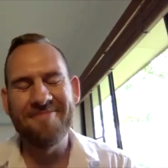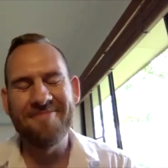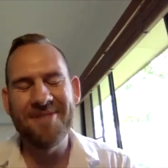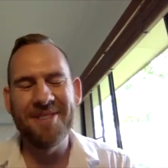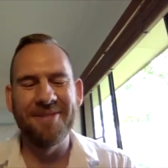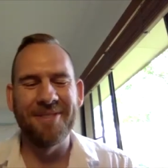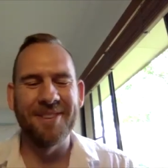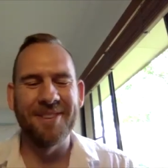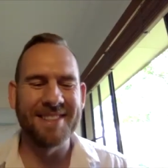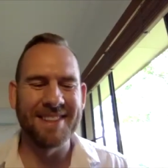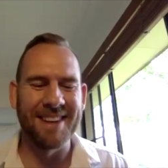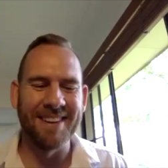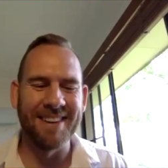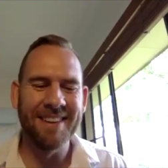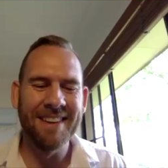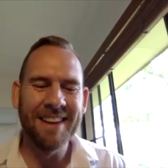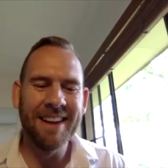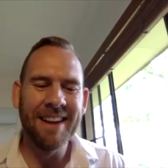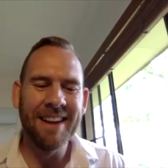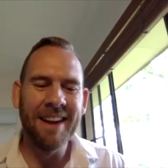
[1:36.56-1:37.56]
beautiful. So
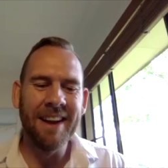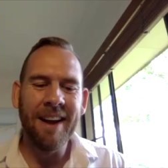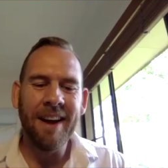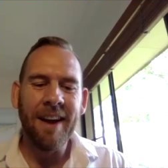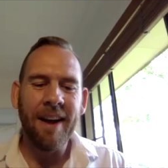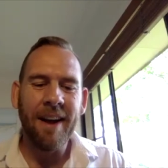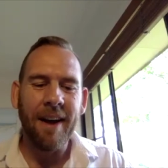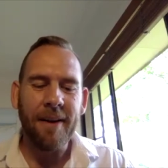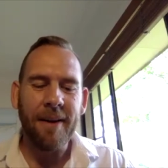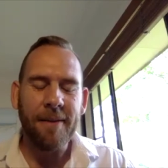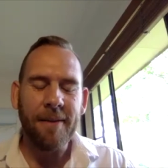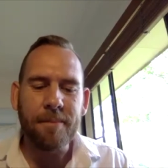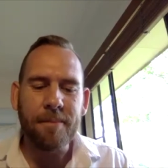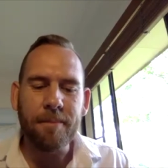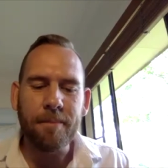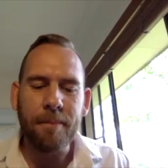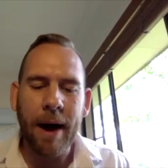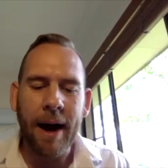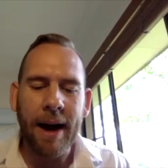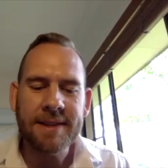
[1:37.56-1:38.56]

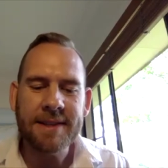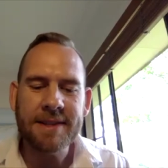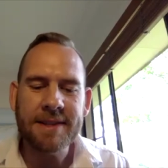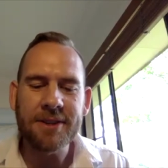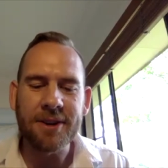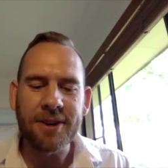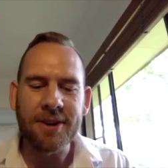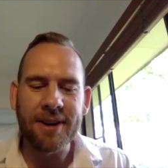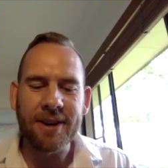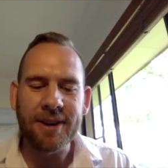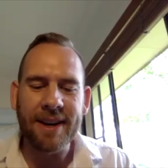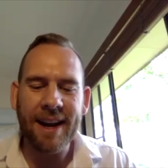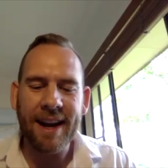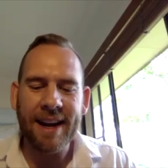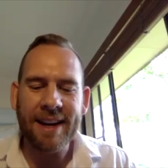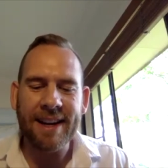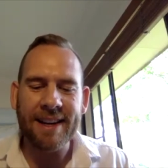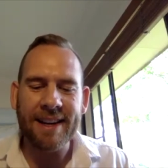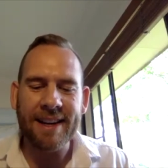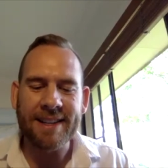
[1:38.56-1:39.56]
my story,
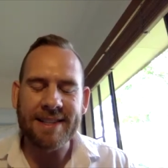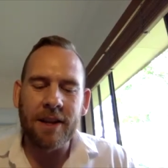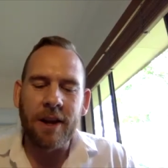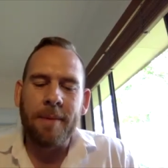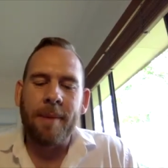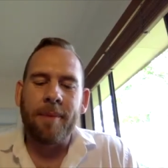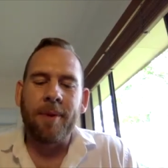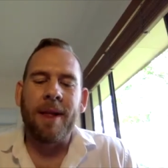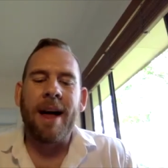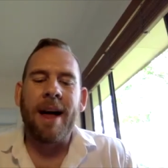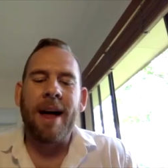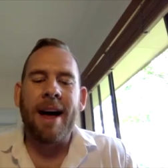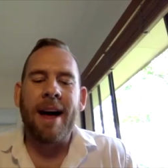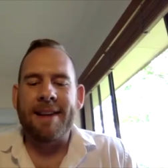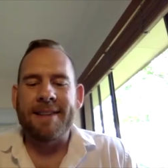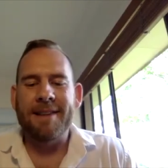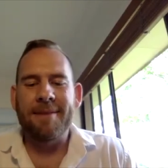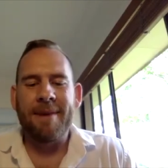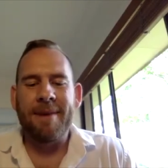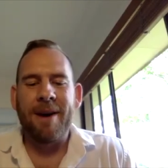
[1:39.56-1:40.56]
I guess a lot of people
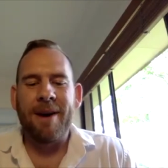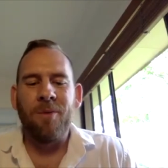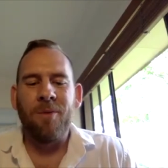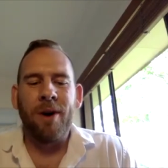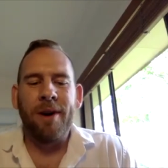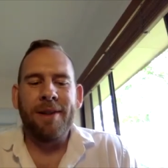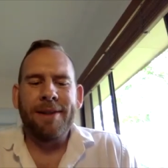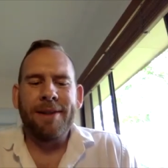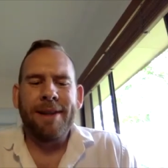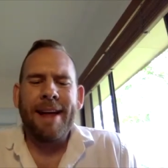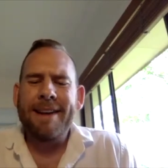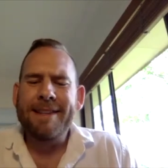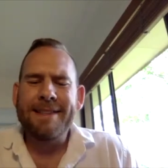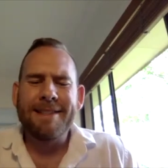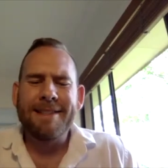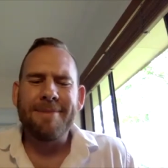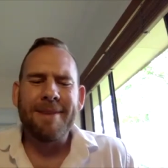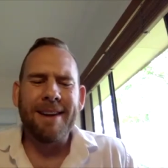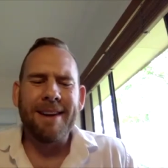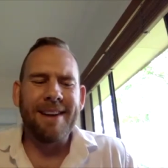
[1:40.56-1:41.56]
ask about what led
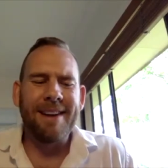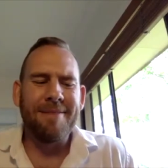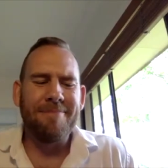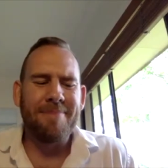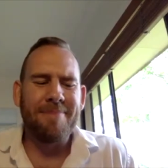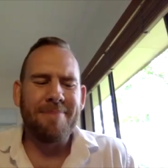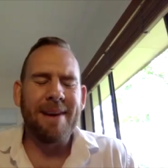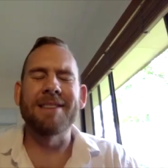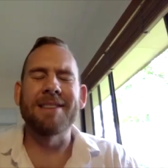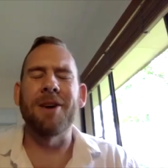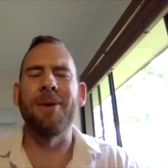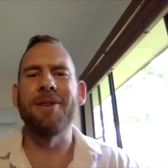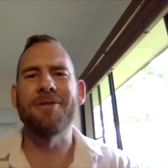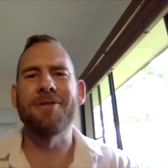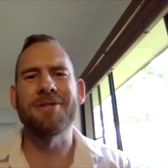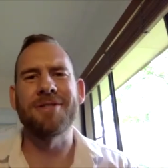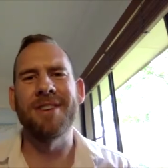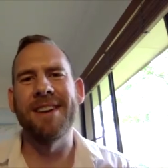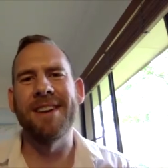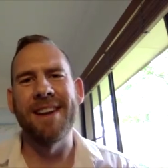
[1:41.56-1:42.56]
to me being so
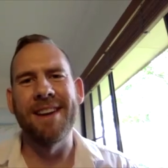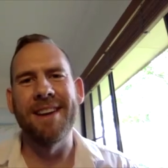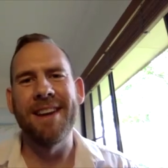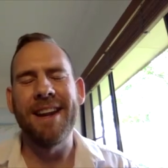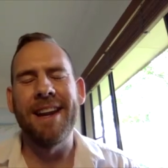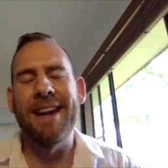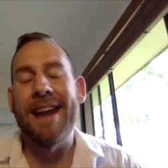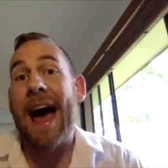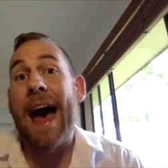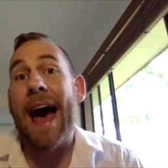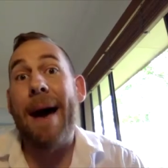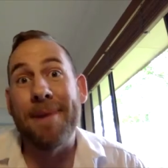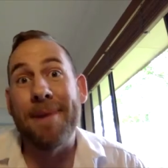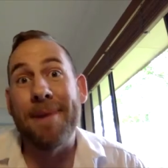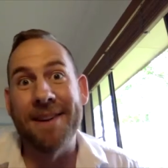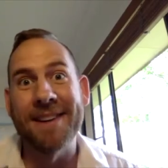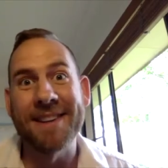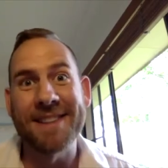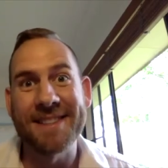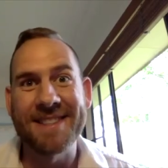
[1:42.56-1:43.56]
interested in in
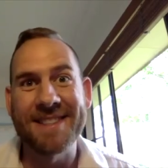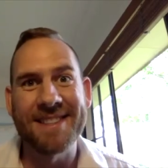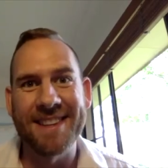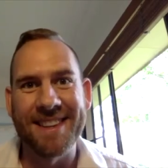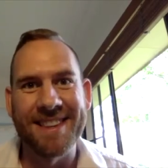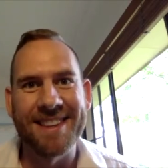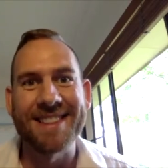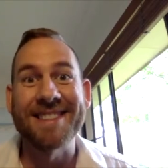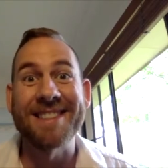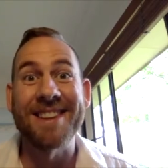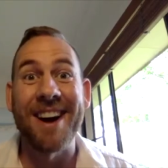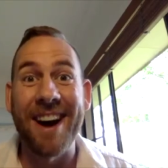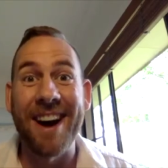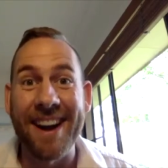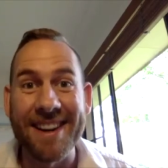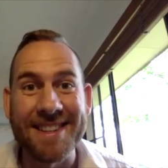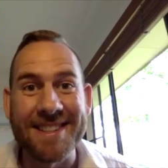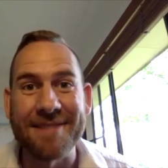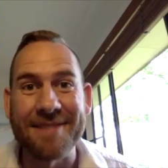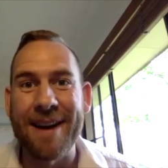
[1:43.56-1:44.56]
happiness and the
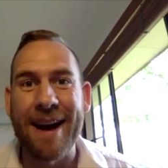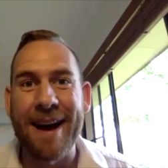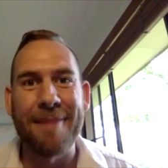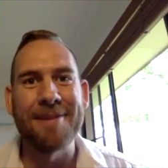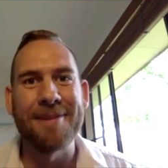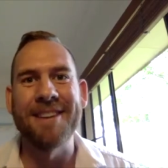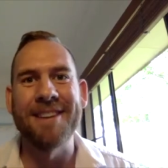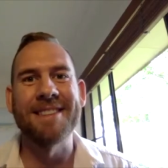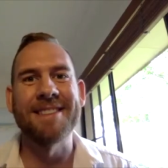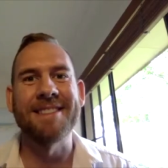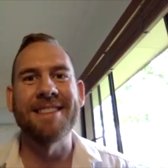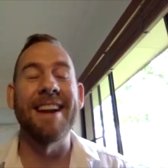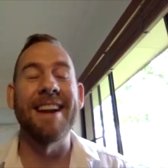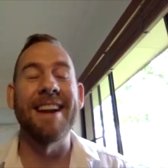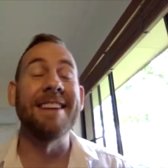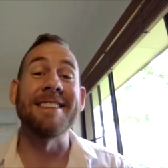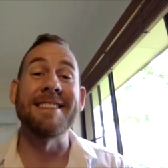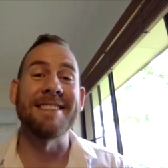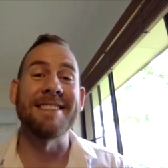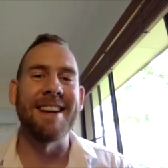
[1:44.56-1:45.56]
science of happiness and
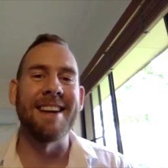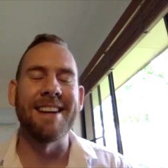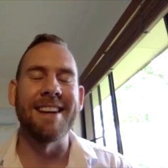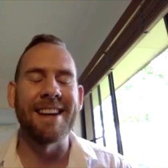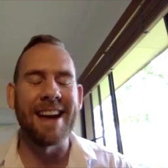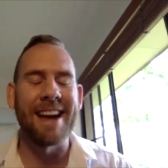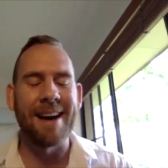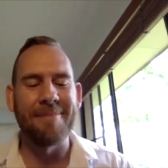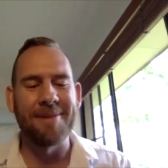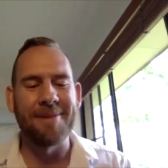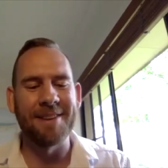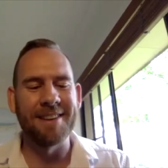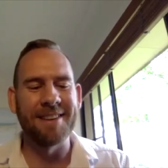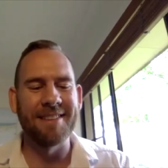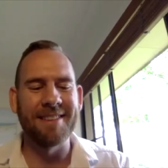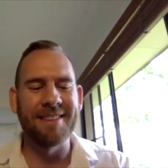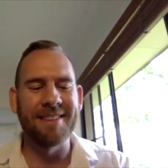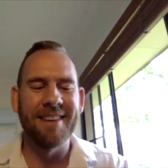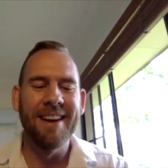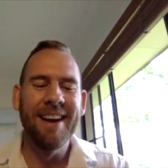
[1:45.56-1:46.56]
understanding
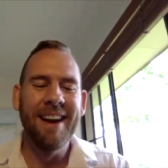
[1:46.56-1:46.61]
happiness.